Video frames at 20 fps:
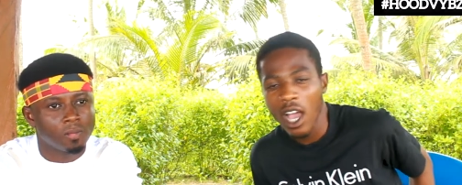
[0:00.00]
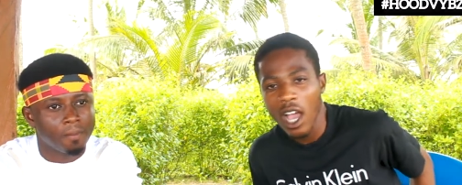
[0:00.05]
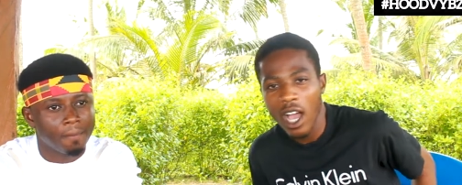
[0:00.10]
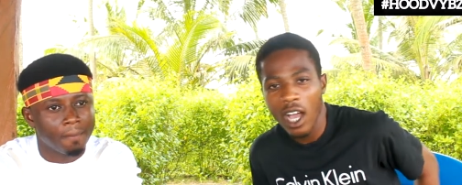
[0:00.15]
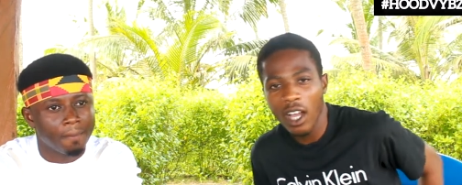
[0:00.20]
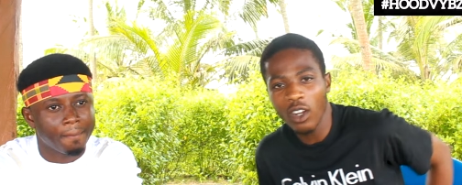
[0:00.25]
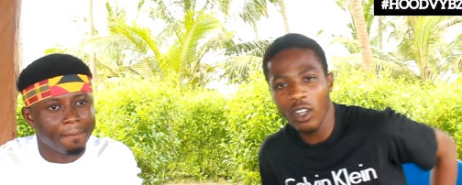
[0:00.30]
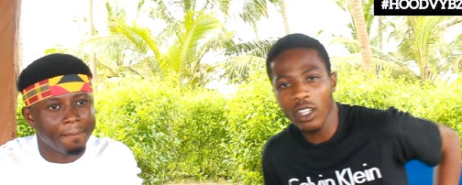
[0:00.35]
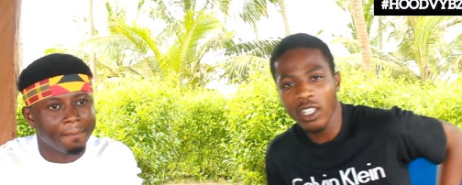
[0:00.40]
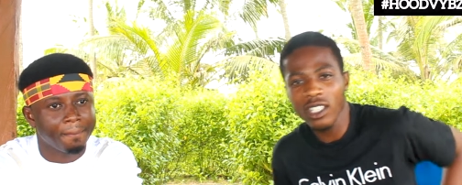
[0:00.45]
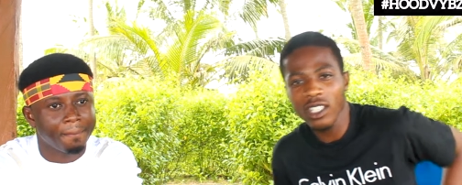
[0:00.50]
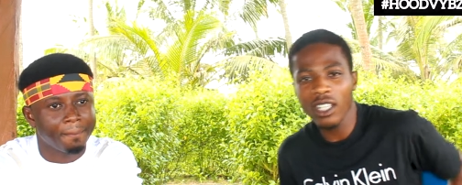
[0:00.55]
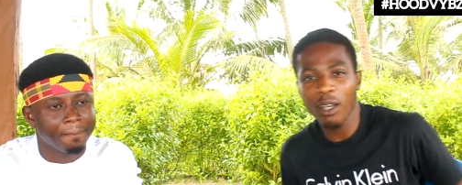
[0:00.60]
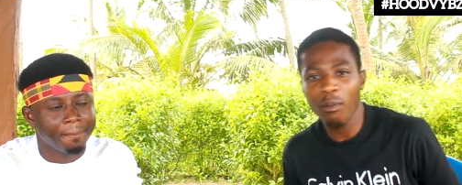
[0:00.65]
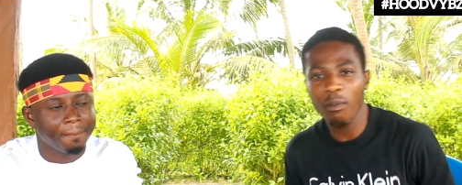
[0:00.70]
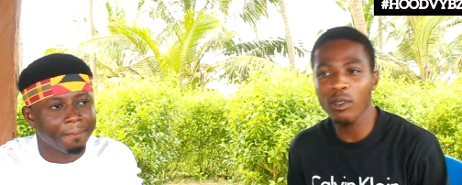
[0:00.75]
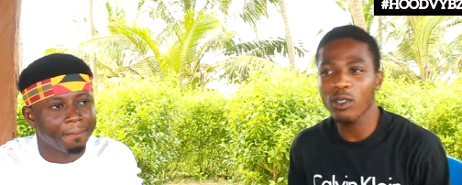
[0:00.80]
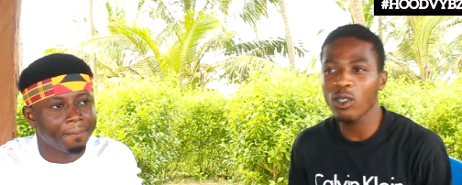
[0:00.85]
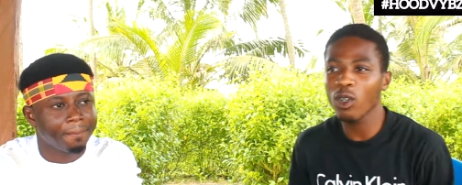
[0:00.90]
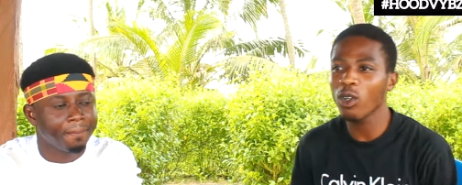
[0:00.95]
Speaker 1: And on this
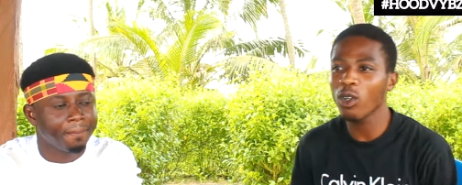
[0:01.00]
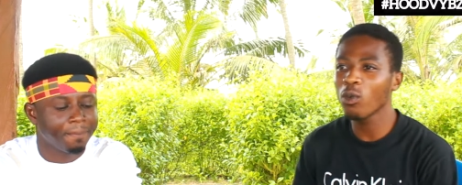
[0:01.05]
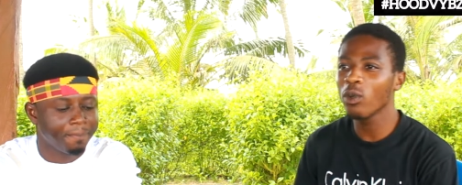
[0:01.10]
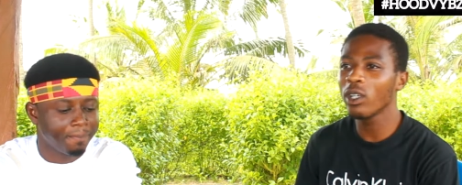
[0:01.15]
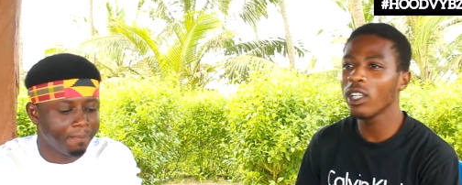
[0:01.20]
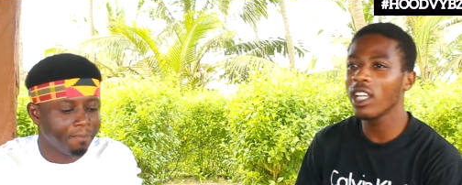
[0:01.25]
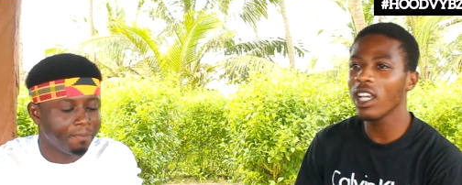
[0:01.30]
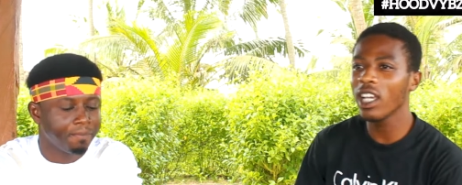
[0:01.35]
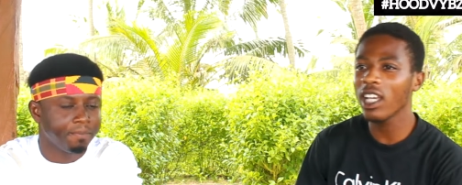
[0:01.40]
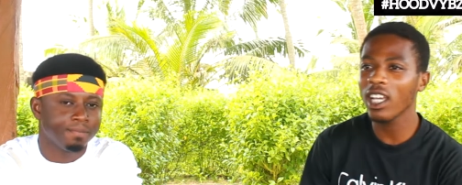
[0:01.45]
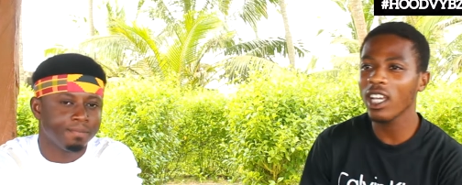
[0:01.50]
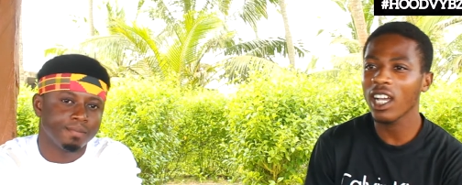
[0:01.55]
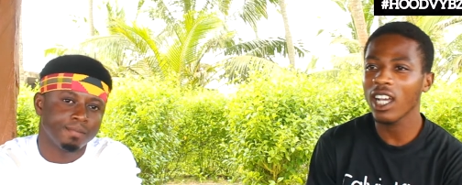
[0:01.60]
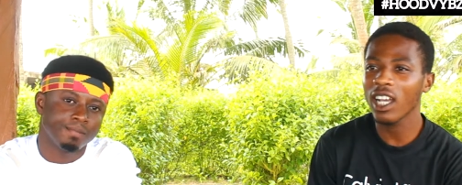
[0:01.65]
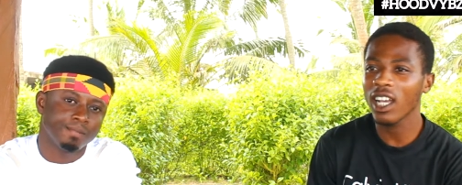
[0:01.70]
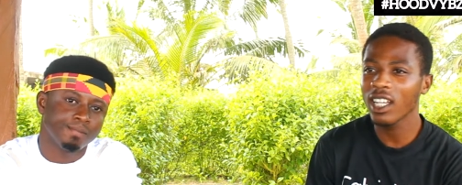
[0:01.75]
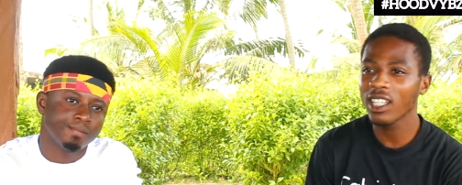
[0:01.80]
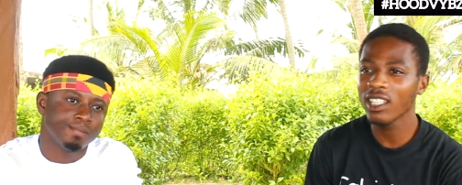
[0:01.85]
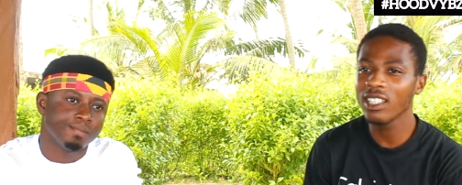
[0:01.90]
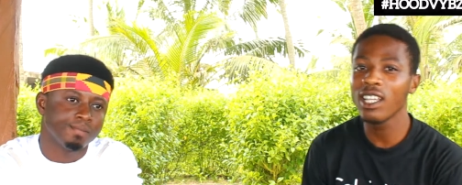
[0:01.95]
episode, we did
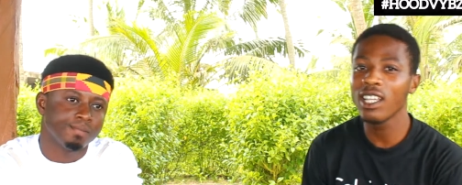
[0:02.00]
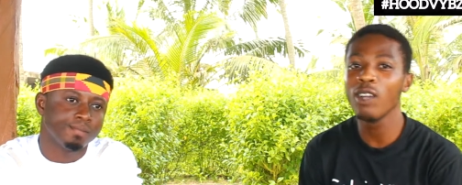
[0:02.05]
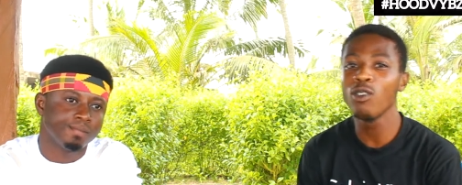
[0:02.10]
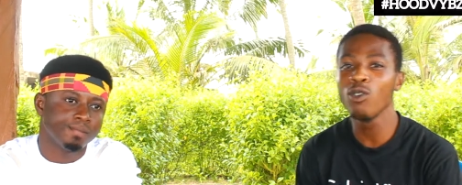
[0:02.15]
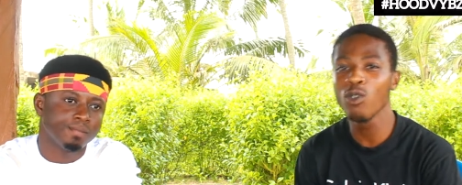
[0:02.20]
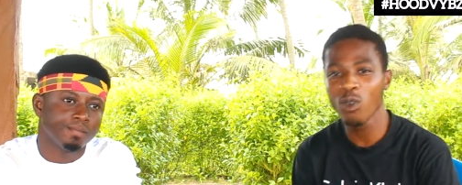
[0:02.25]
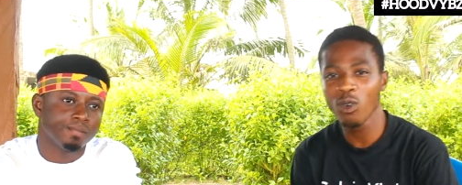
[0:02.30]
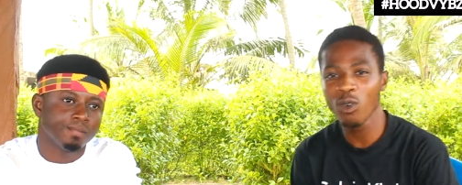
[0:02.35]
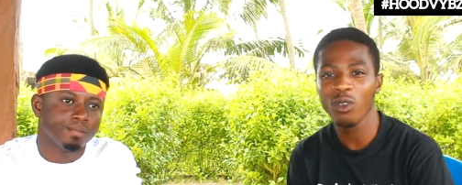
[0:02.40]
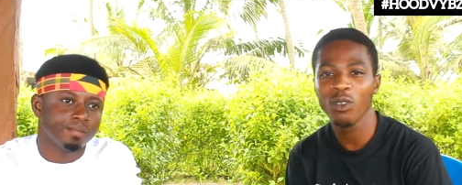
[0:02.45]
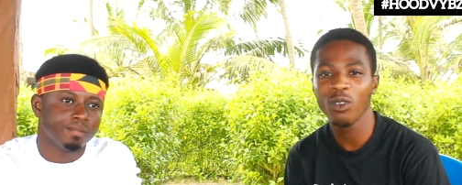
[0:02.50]
Denu.